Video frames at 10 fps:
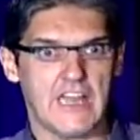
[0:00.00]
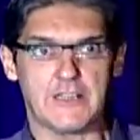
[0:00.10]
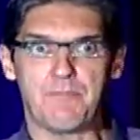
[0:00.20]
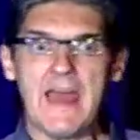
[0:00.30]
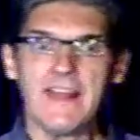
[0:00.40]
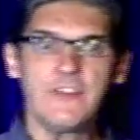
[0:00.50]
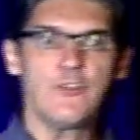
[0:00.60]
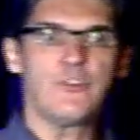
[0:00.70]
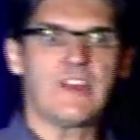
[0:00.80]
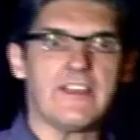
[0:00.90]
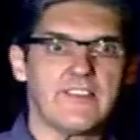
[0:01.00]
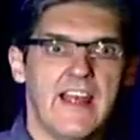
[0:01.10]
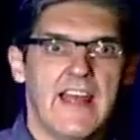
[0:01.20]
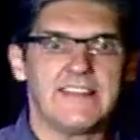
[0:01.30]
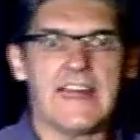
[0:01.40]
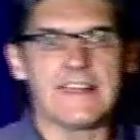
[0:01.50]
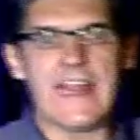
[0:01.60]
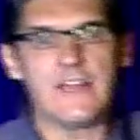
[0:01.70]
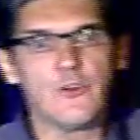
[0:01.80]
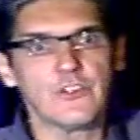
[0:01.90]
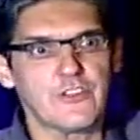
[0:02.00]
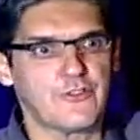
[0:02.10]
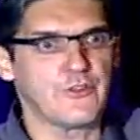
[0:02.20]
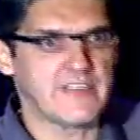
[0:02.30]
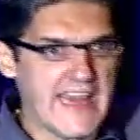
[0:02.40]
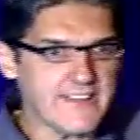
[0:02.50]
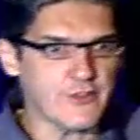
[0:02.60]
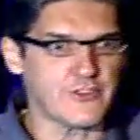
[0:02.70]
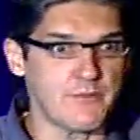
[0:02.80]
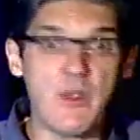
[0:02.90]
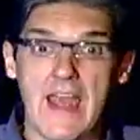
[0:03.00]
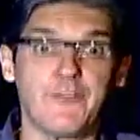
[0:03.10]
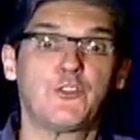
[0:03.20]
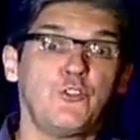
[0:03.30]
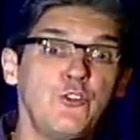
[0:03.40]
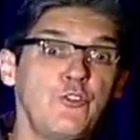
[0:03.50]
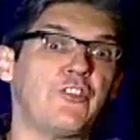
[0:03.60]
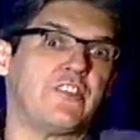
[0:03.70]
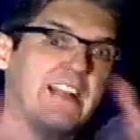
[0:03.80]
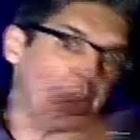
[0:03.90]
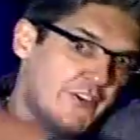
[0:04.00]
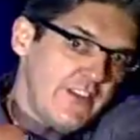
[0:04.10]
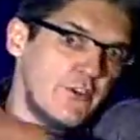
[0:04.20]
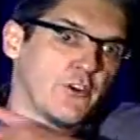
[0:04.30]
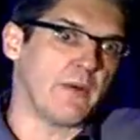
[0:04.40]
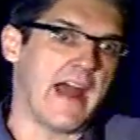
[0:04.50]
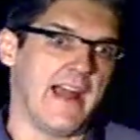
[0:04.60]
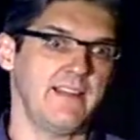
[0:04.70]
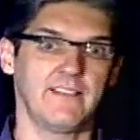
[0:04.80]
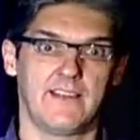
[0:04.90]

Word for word: The bad news is that in order to get to them, you have to use a different URI